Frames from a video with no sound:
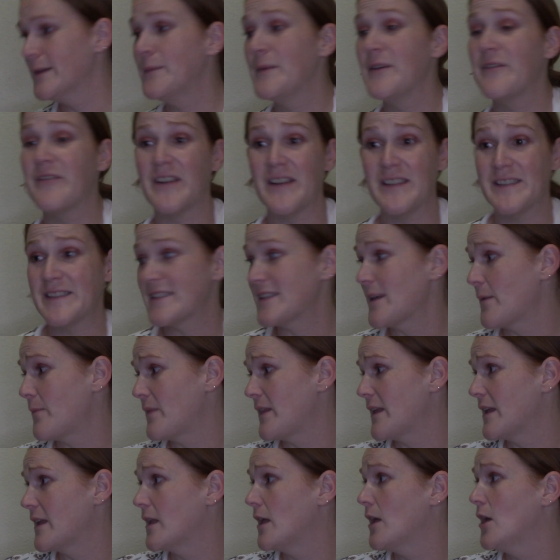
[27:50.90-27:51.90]
me find
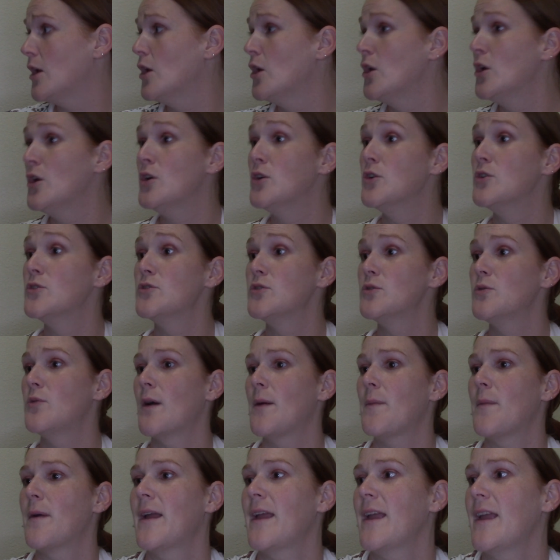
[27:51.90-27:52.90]
something to
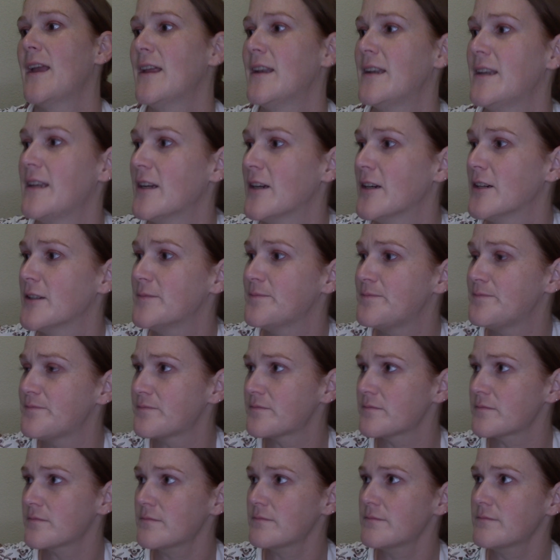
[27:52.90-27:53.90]
wipe my hand here.
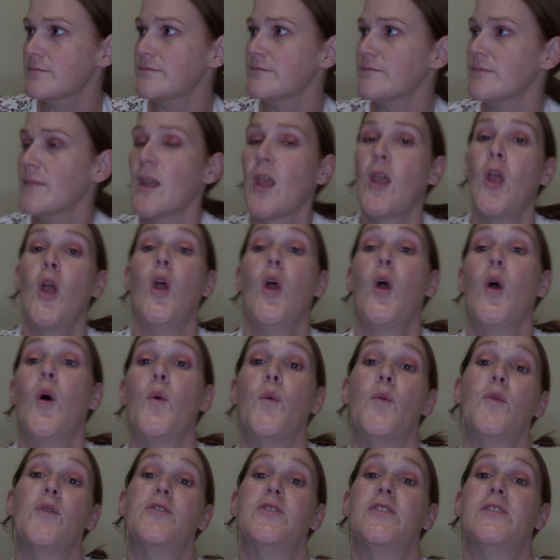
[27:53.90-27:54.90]

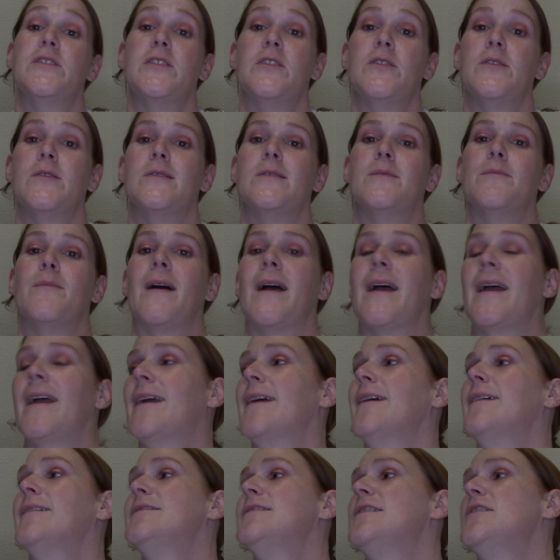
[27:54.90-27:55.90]
We'll just use my
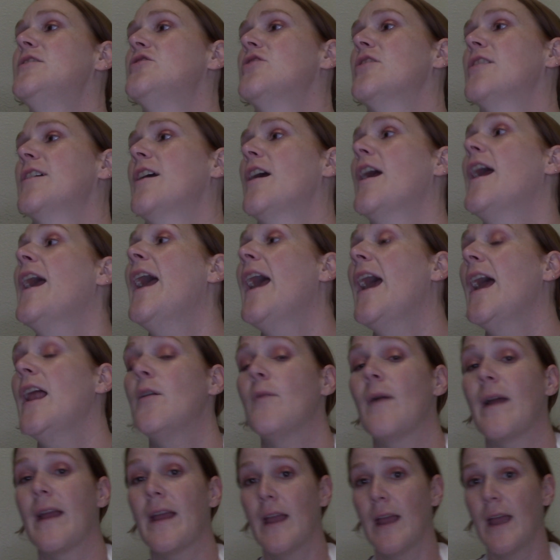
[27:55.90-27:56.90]
t-shirt here.
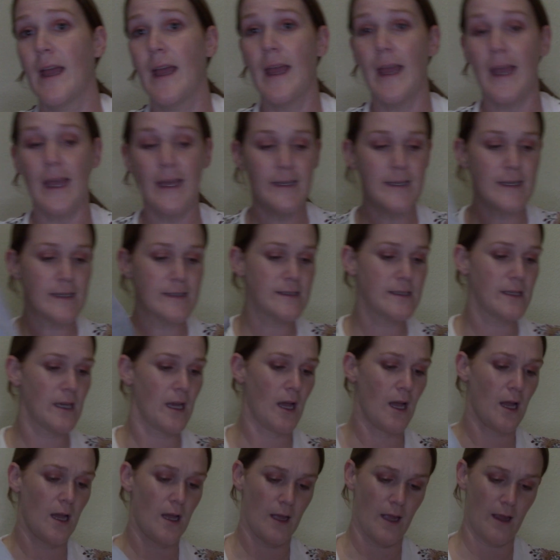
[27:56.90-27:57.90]
Anyway, it does
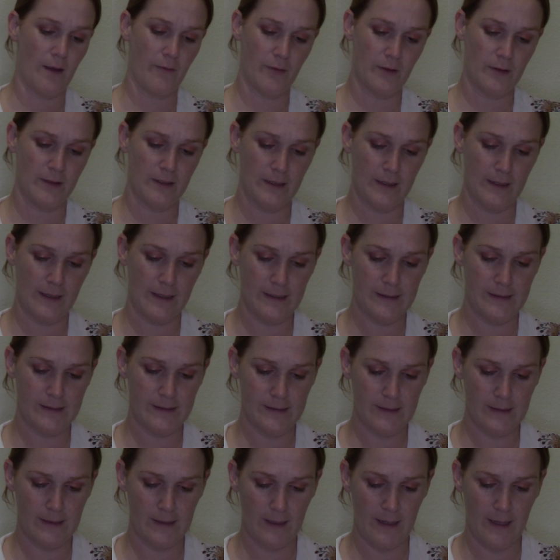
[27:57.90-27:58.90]

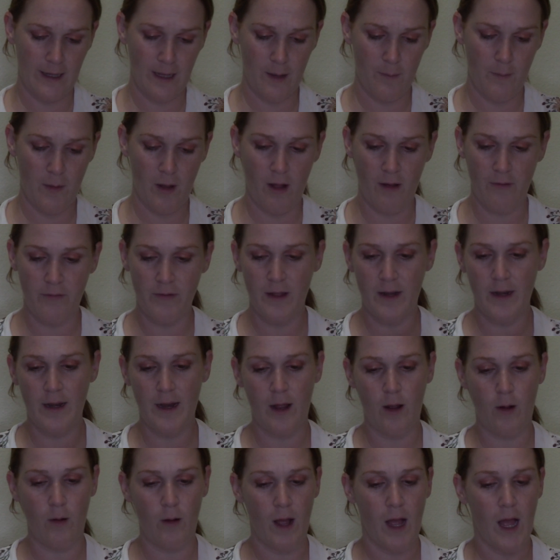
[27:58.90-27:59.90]
effortlessly come off.
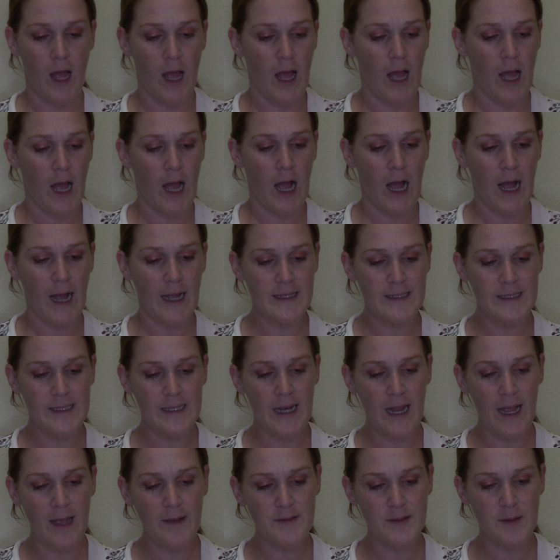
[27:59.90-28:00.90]
Now, I did
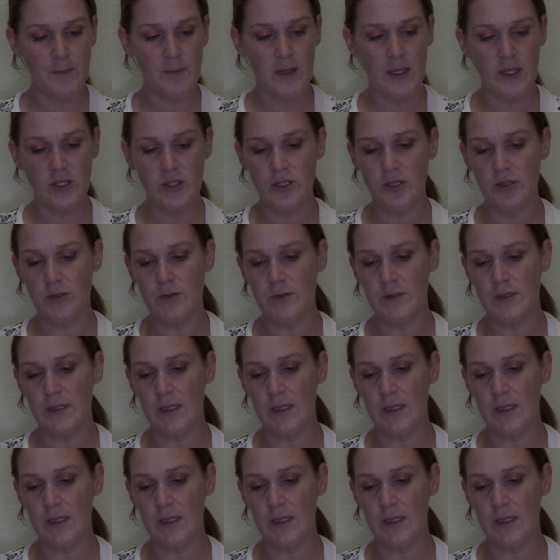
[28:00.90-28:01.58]
have some issues